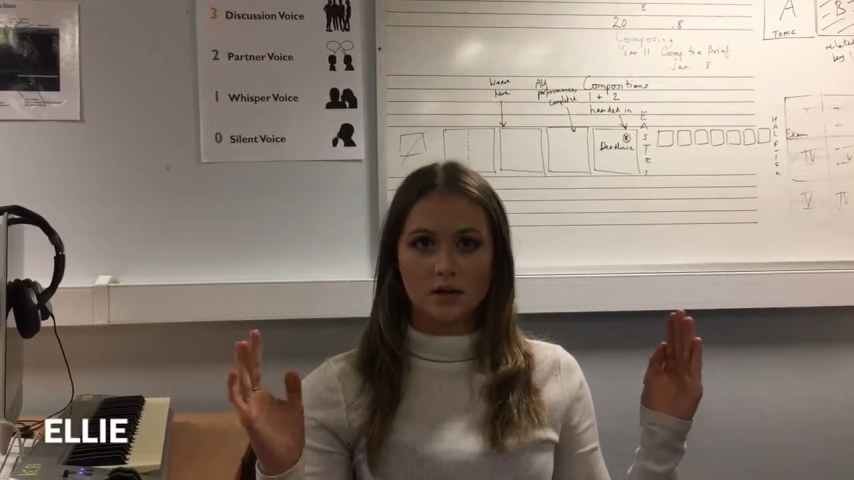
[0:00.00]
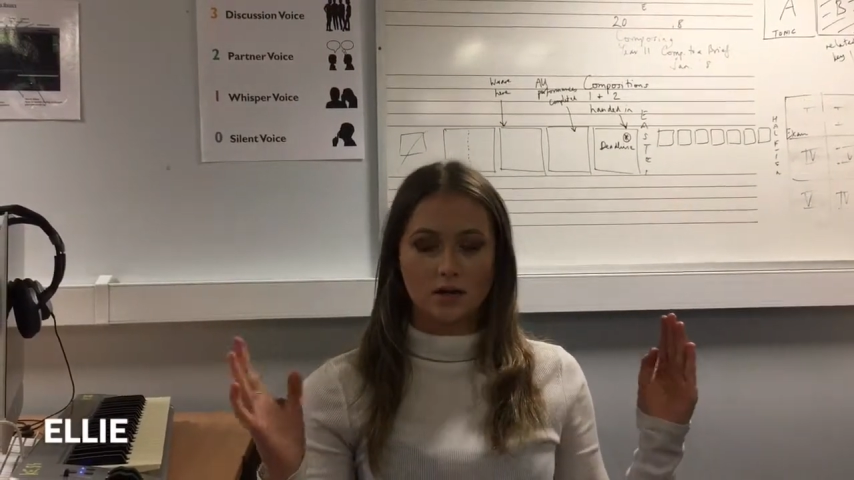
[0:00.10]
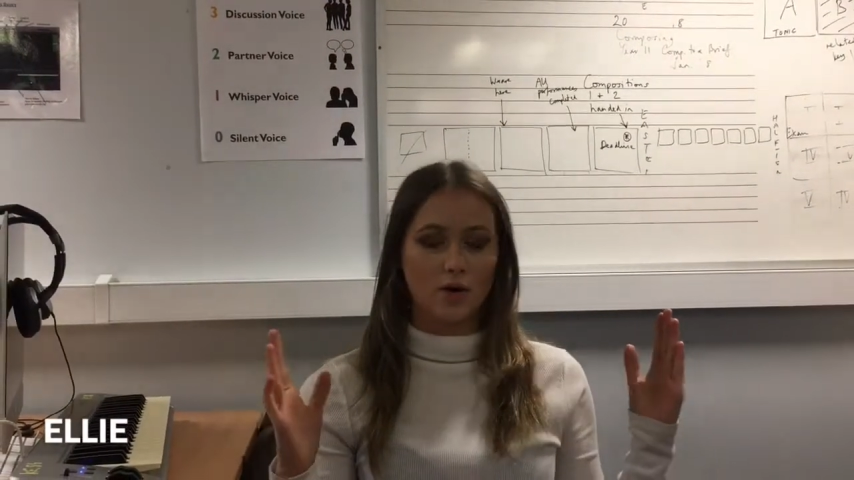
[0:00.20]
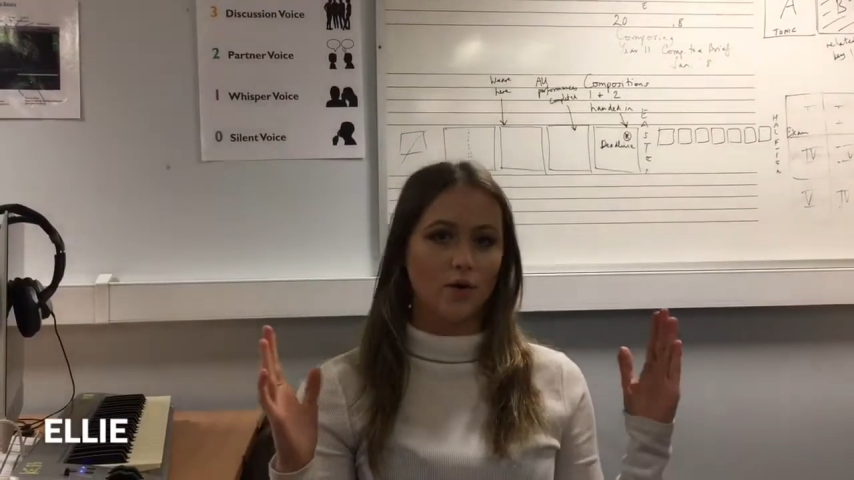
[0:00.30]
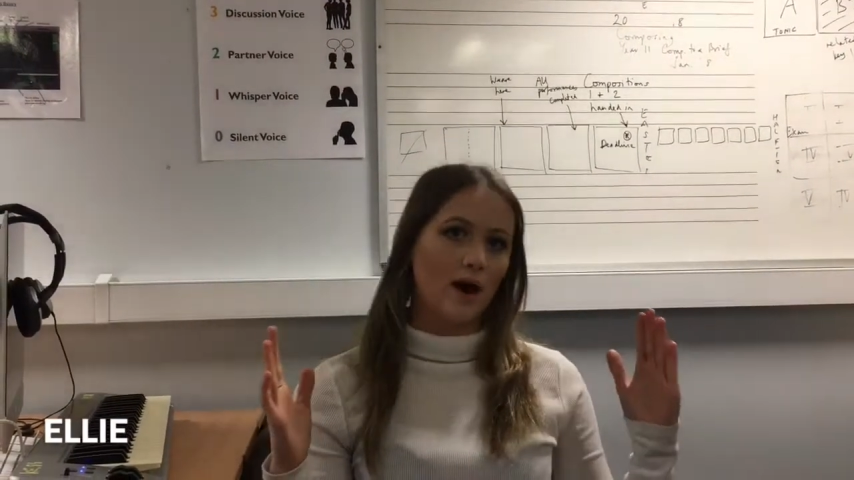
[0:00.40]

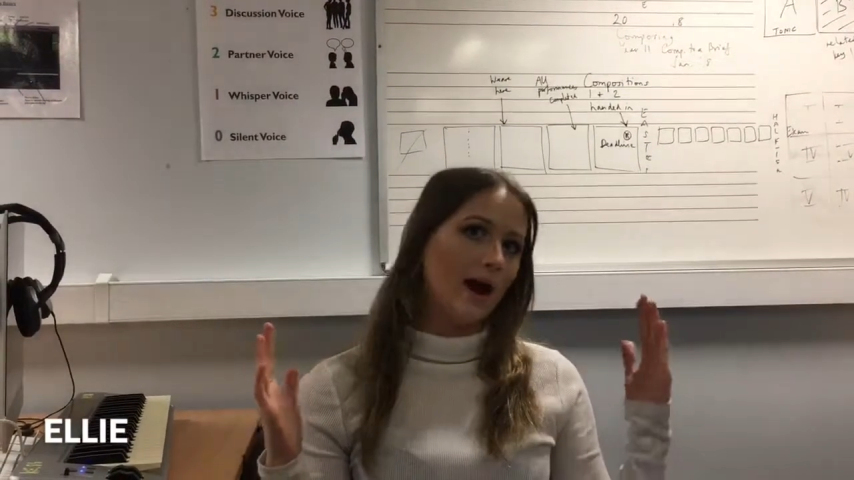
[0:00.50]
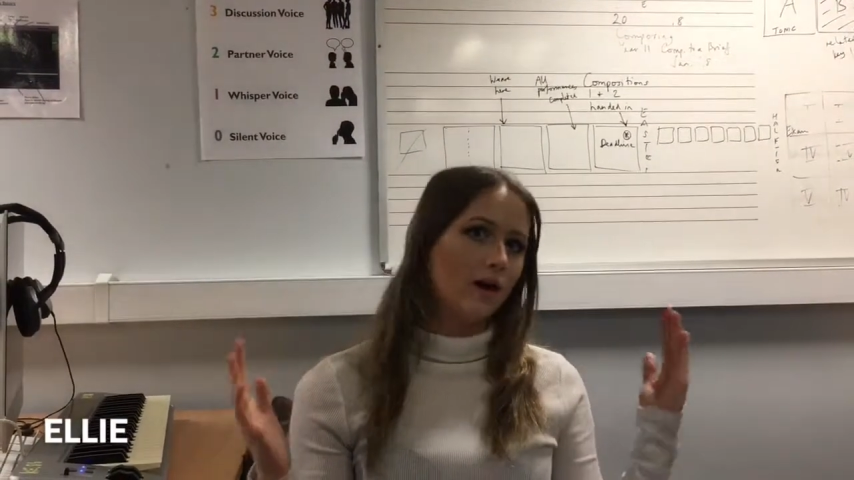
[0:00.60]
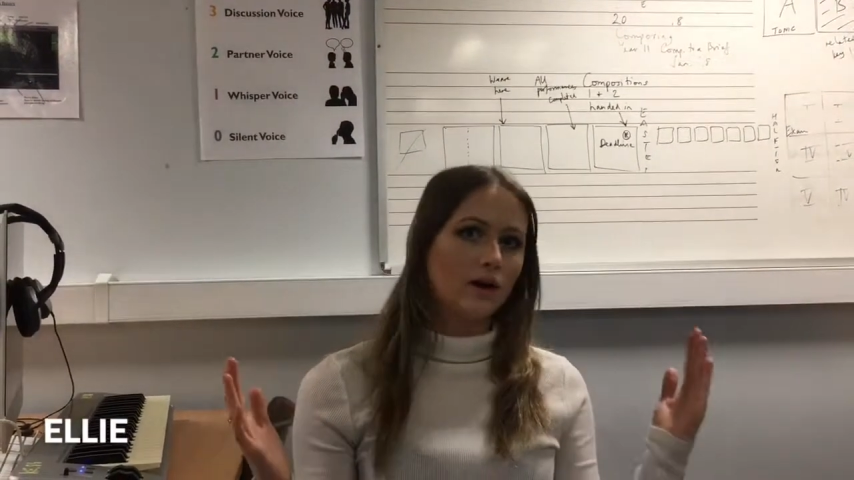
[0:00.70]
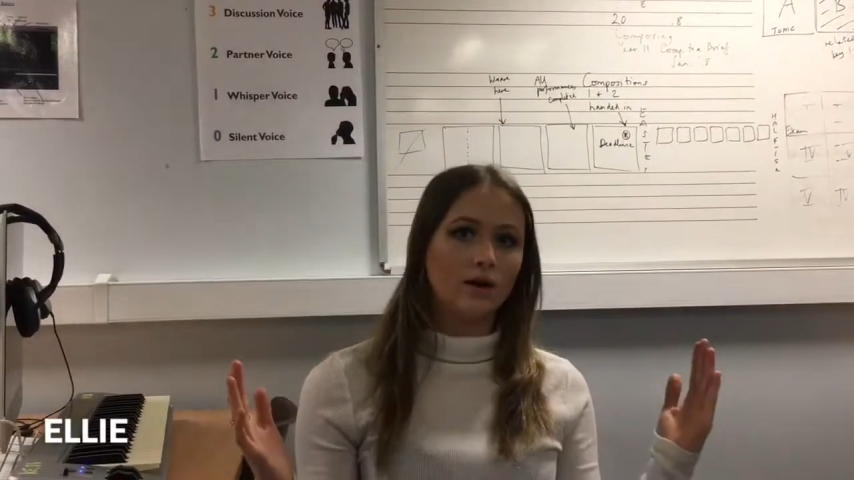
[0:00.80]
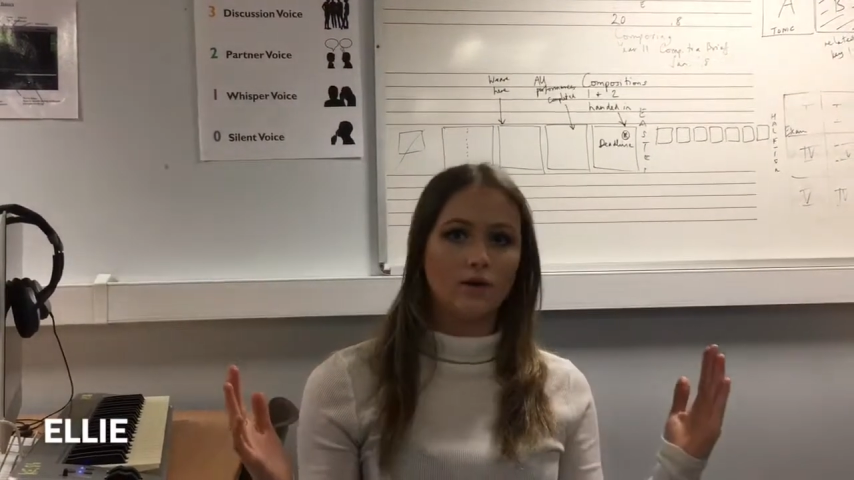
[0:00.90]
you know, her
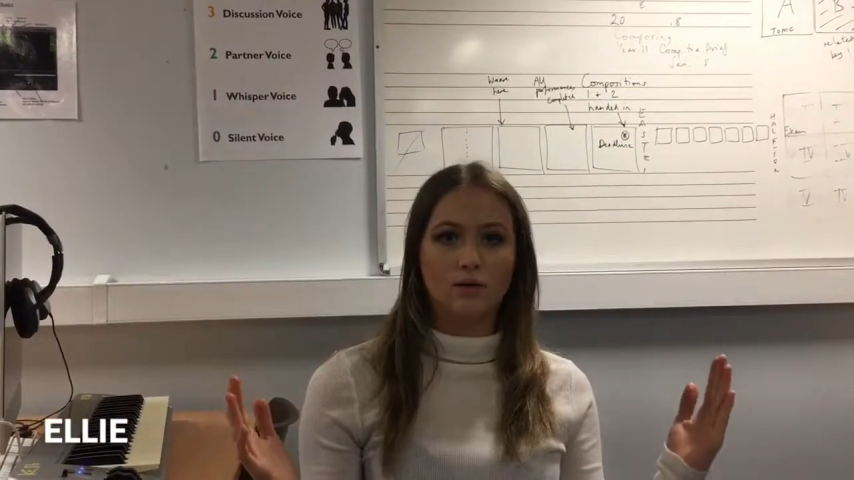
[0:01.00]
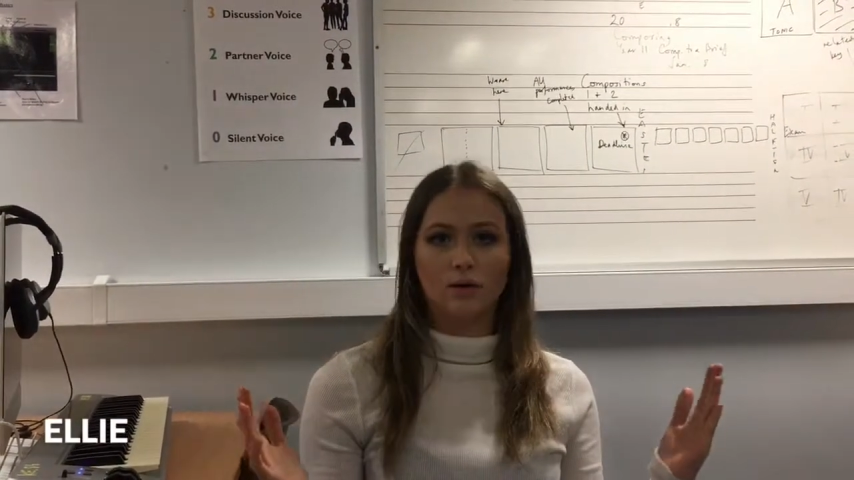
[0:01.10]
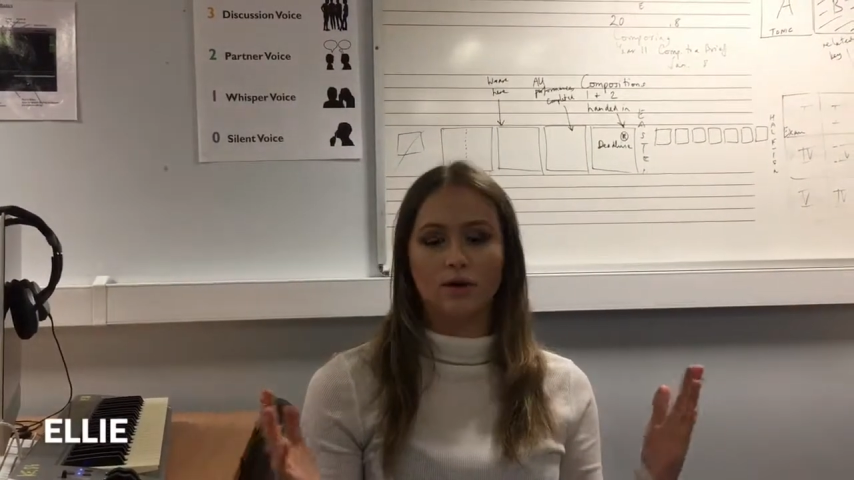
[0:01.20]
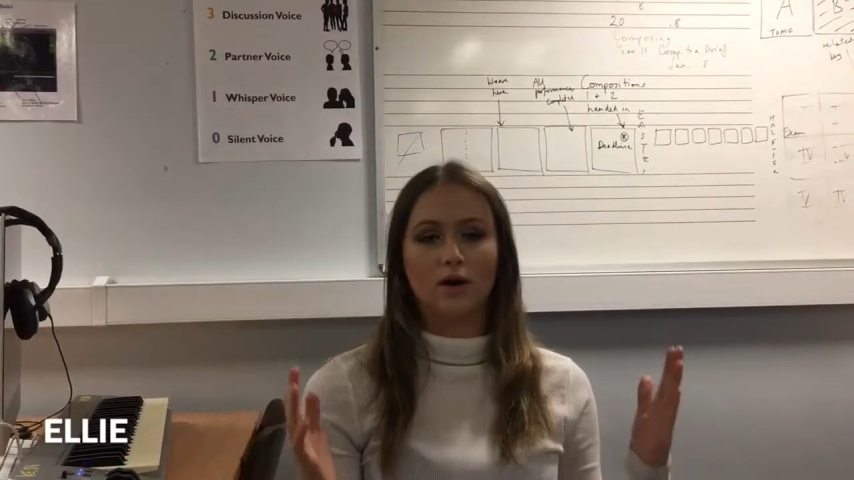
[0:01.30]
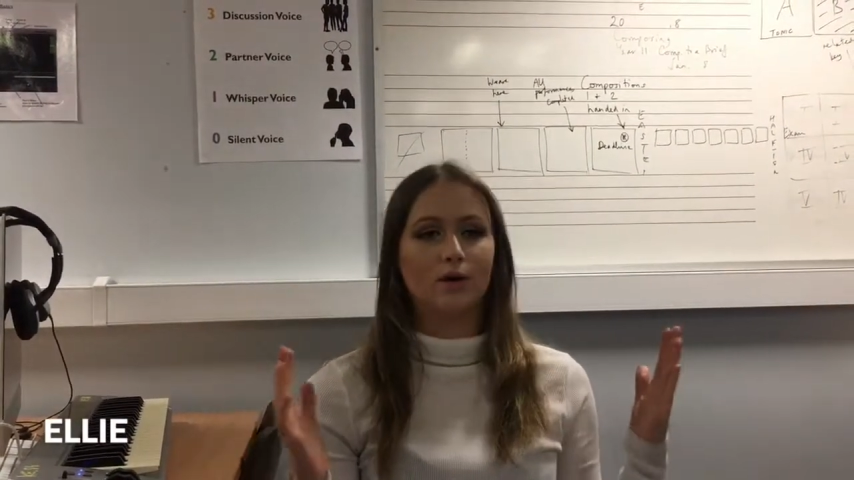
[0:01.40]
anger
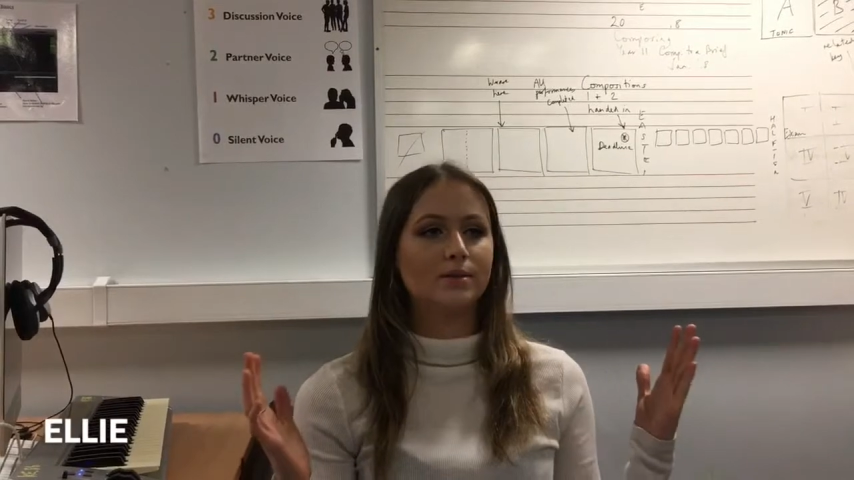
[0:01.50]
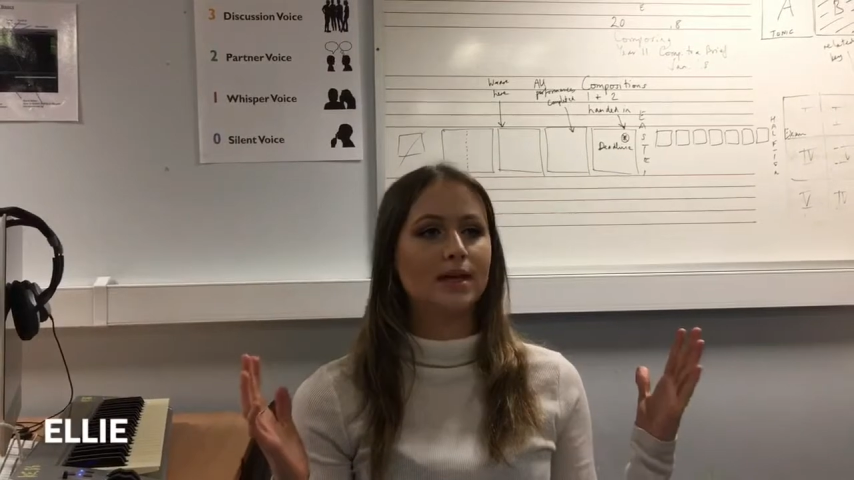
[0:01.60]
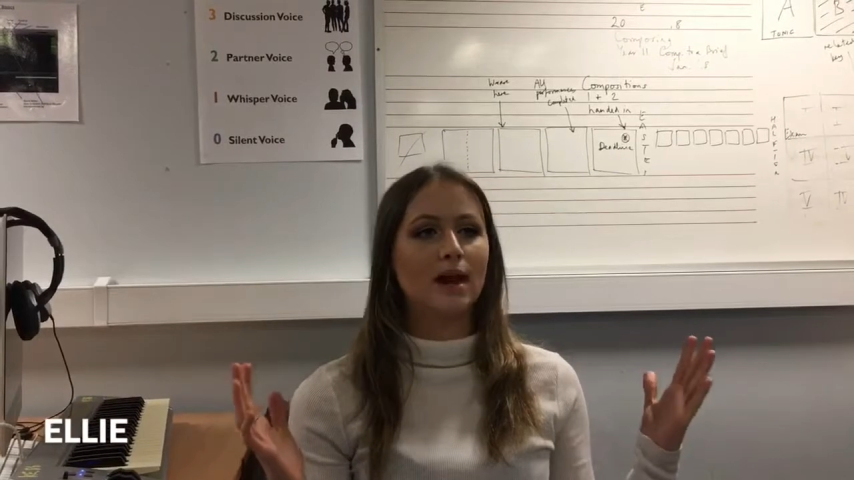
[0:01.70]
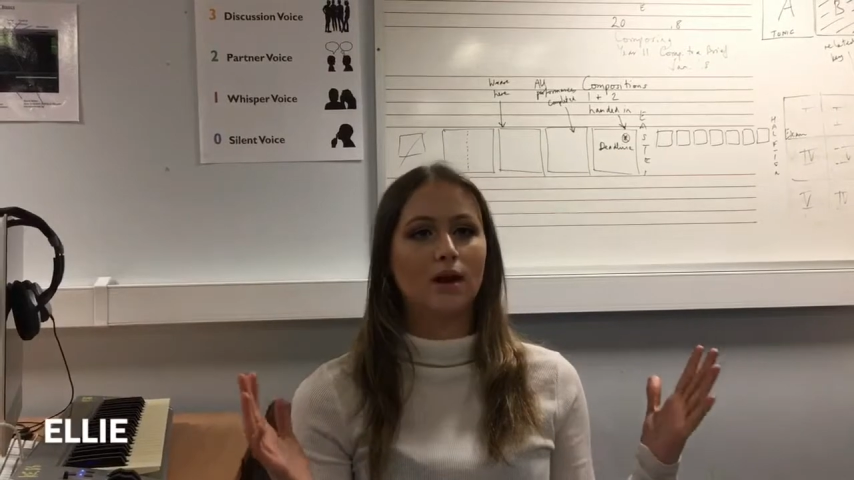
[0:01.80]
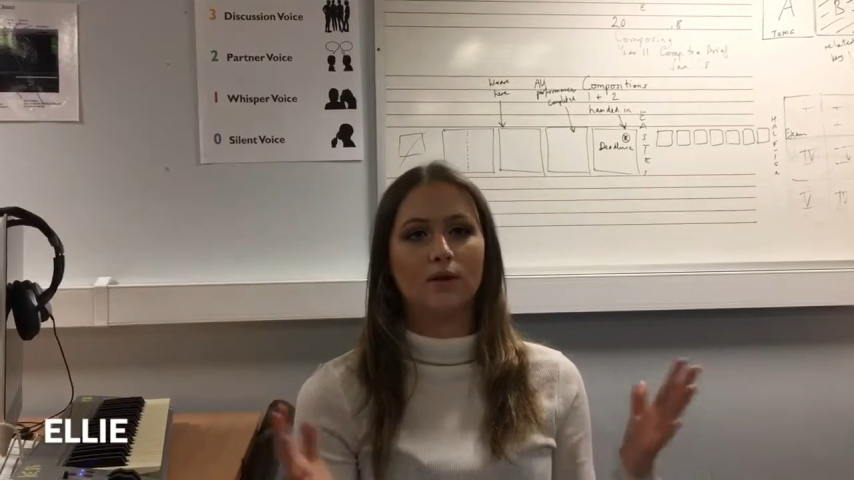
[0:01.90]
or her
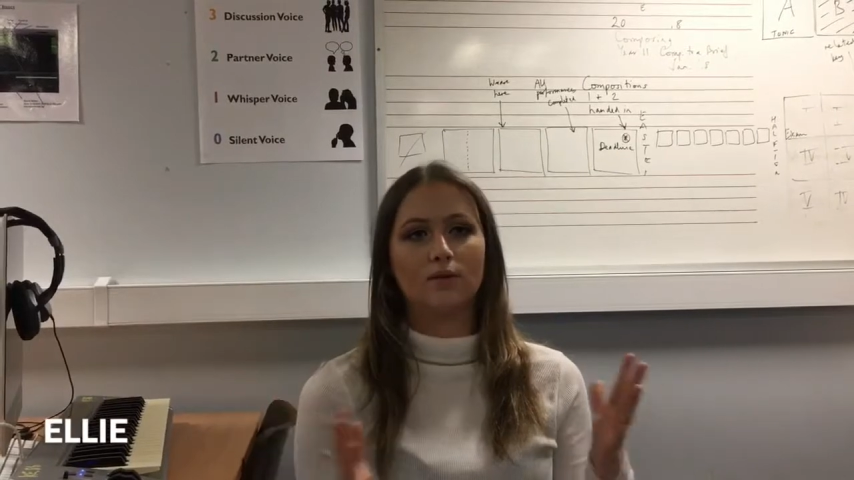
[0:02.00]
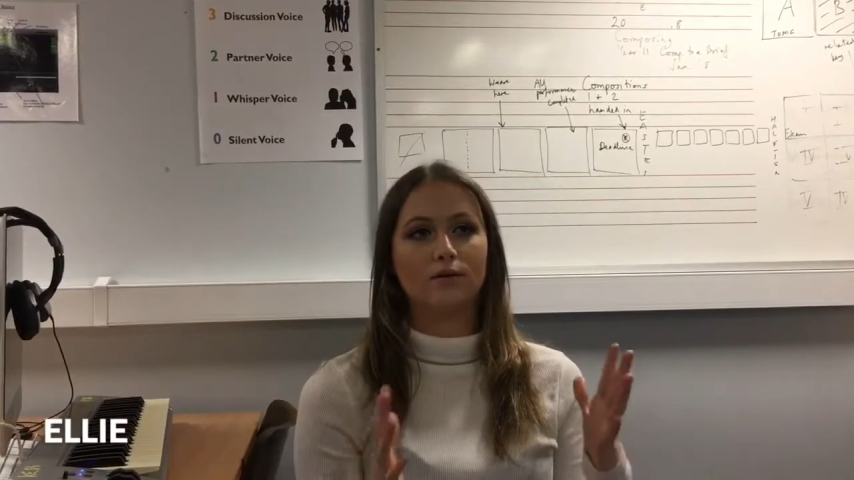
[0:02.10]
upset, or,